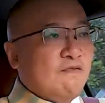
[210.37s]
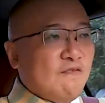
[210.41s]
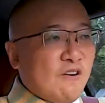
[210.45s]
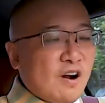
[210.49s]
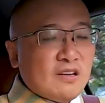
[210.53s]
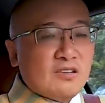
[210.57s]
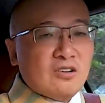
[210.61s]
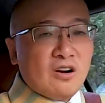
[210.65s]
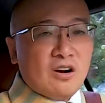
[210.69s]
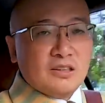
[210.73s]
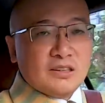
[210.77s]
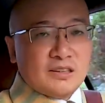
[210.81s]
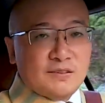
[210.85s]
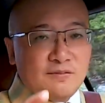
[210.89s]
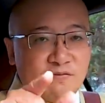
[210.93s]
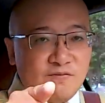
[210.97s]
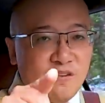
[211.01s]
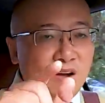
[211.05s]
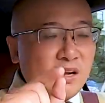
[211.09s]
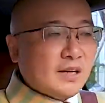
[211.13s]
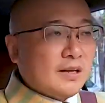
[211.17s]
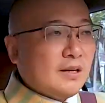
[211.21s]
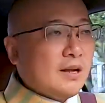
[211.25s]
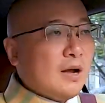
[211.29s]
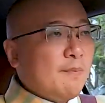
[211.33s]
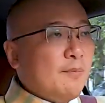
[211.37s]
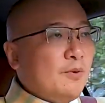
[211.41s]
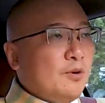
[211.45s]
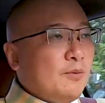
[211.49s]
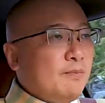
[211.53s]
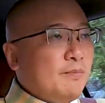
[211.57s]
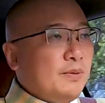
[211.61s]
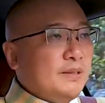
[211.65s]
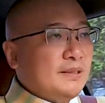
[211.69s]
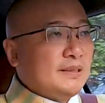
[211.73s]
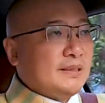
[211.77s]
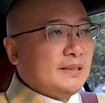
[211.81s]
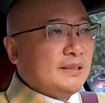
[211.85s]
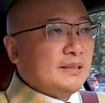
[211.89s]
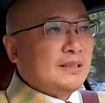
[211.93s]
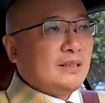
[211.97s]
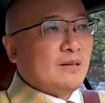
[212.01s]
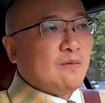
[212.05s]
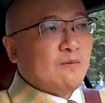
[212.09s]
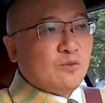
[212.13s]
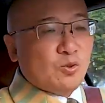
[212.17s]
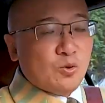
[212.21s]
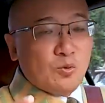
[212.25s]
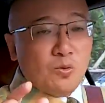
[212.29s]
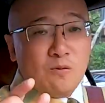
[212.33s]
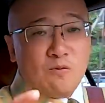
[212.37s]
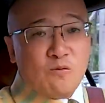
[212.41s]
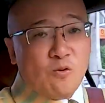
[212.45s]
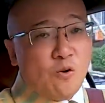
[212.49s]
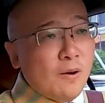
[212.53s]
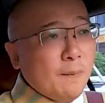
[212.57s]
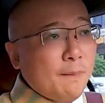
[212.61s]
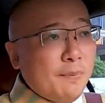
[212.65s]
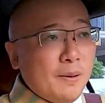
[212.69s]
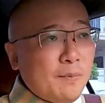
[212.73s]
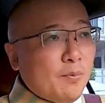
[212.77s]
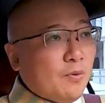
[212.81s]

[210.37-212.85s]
fucktards fucking up your business, to avoid